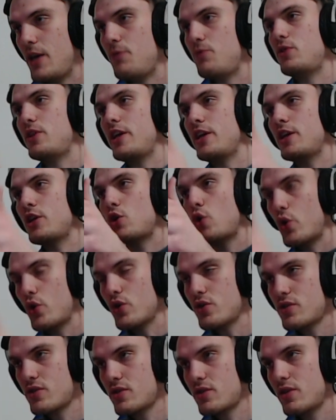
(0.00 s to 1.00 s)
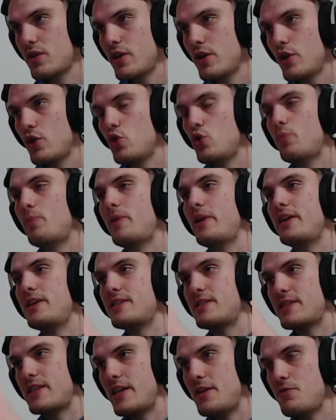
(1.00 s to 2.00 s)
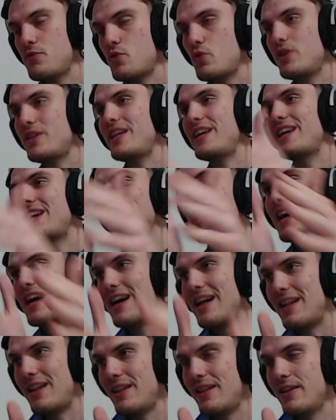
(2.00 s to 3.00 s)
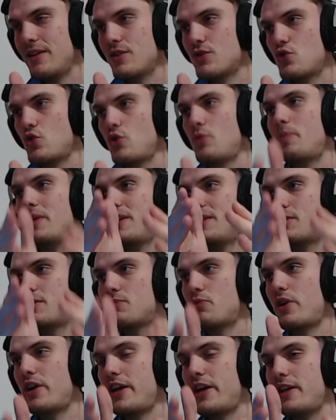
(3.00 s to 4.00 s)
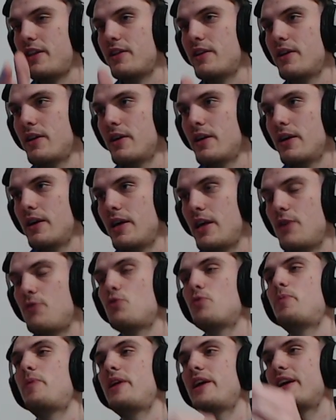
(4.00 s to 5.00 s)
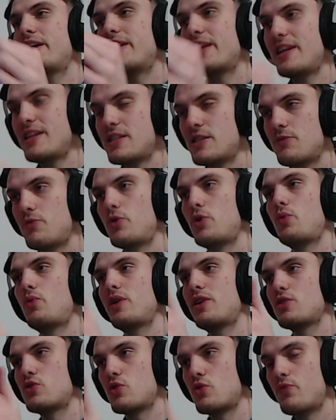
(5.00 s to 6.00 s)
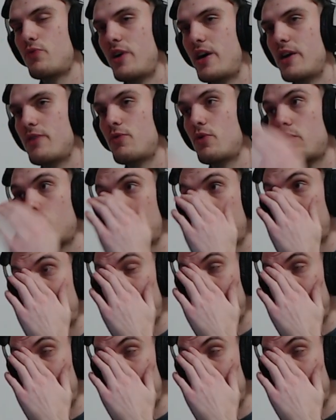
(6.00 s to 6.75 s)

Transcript: if you take uh-huh. Ghost, uh -huh. you play safe, so you take Calm, so you play for late. If you play aggressive or you want to survive or you want